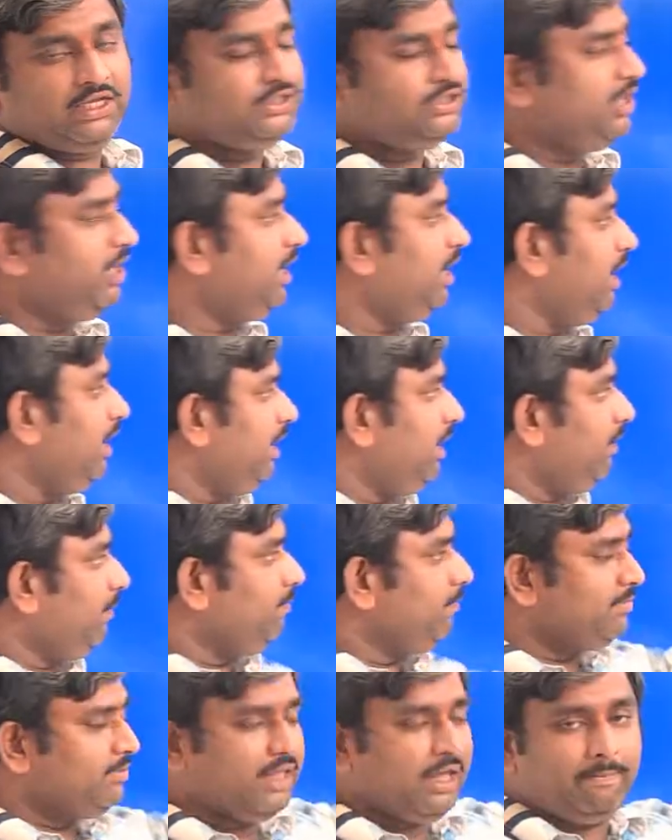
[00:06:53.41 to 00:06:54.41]

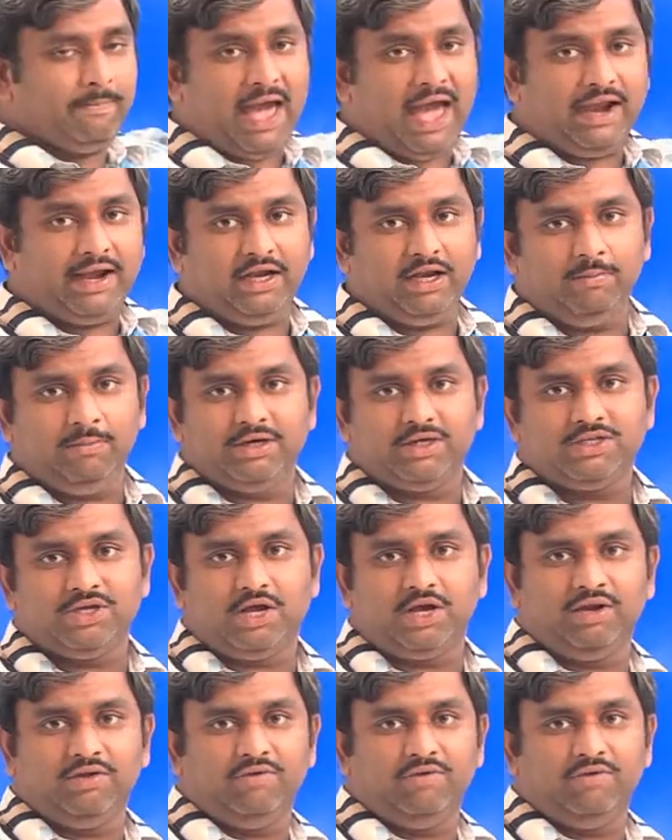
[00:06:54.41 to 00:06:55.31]
Generally, the parity bits are